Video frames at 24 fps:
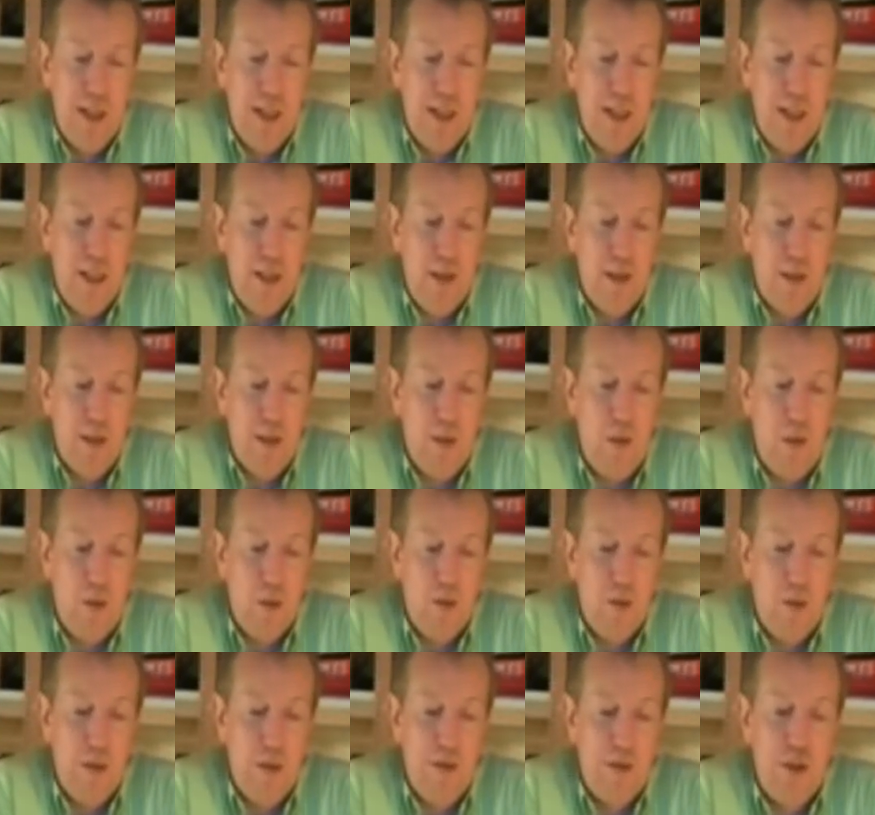the
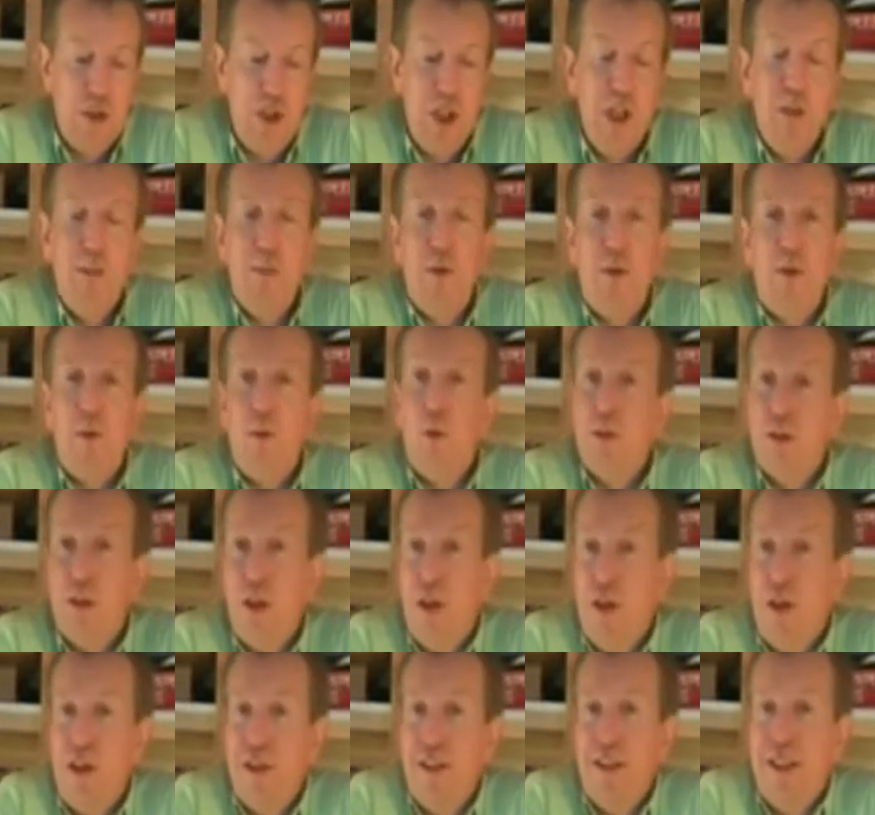cheaper
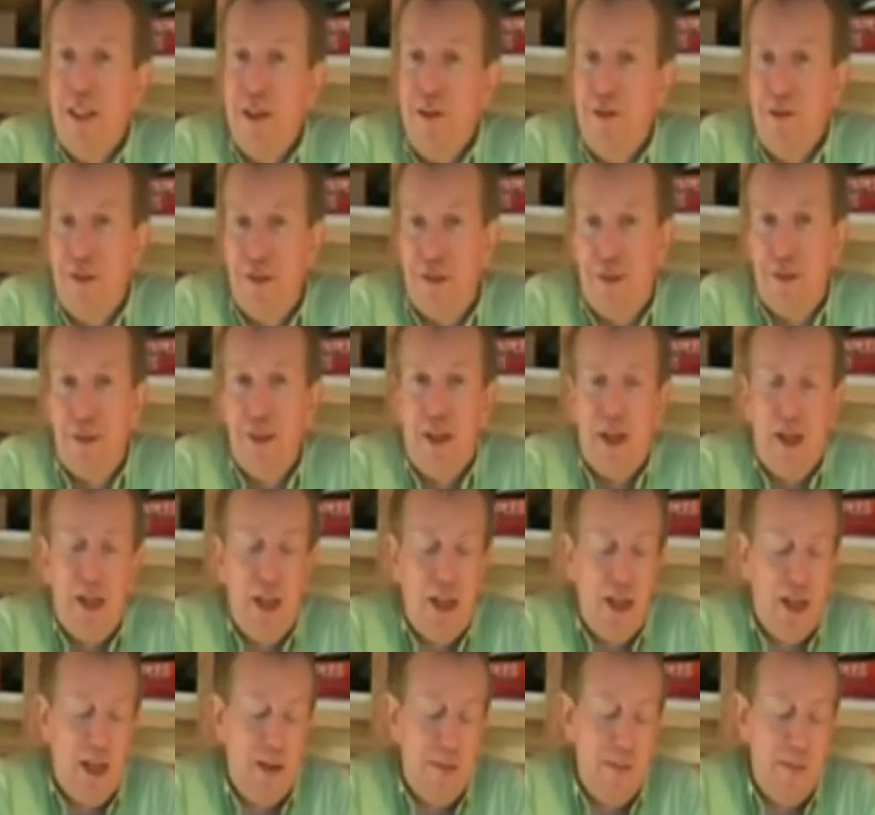alternatives
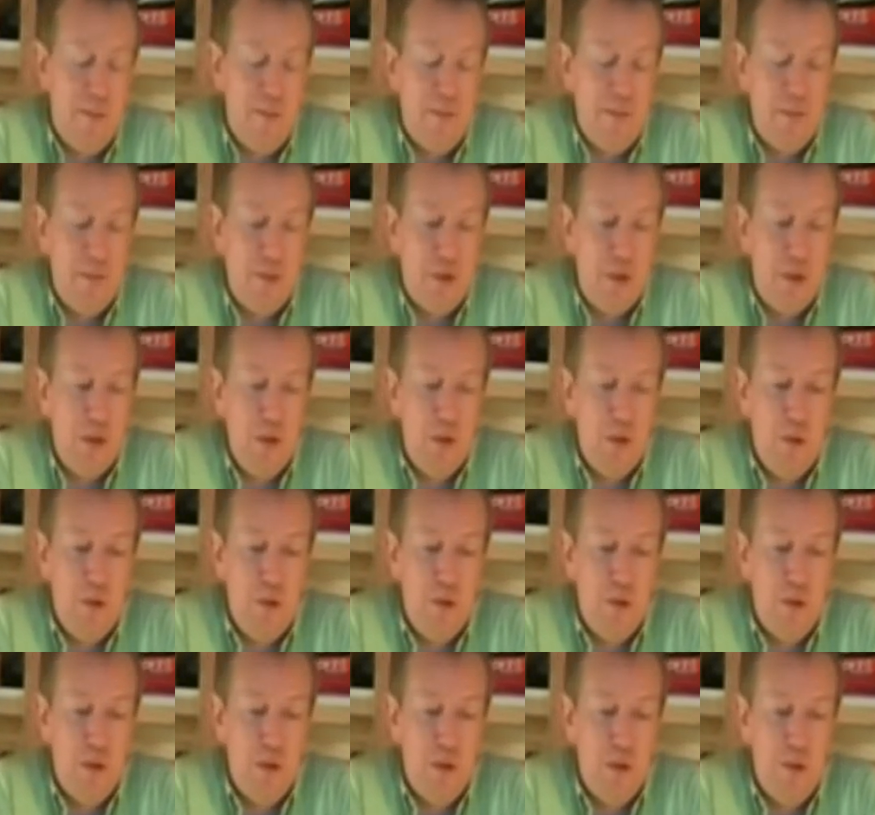
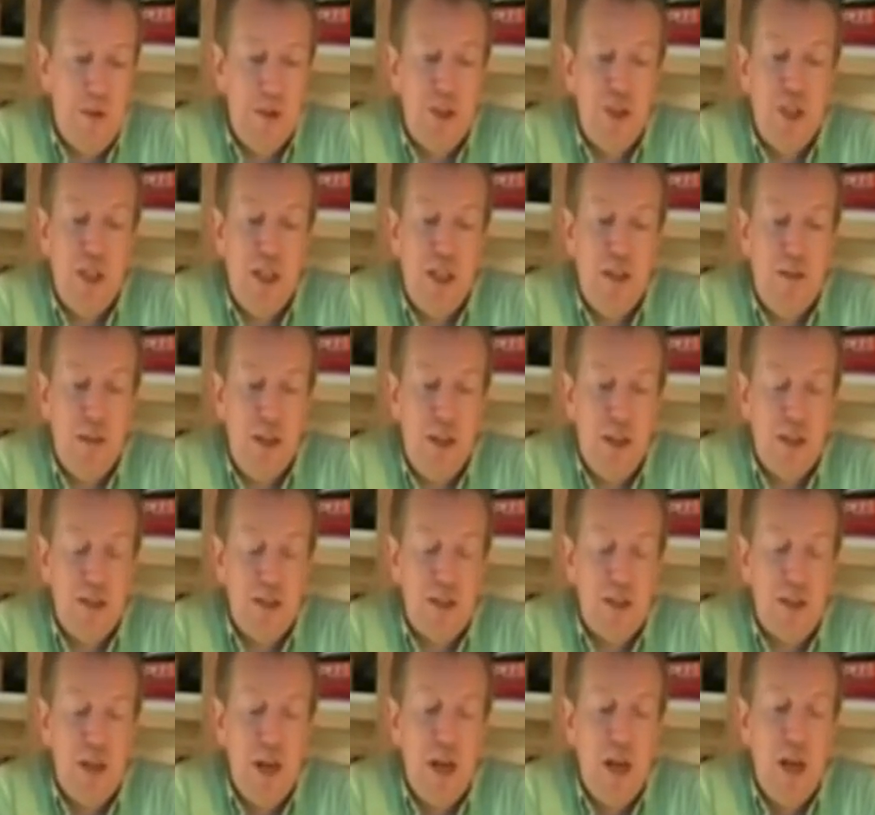to achieve
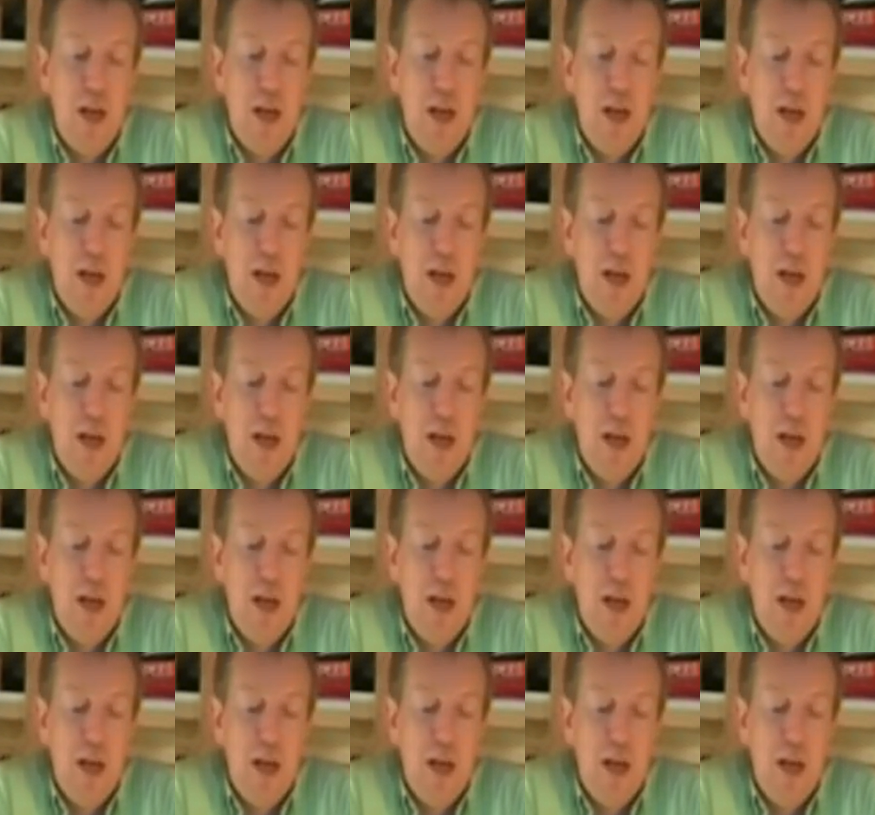this.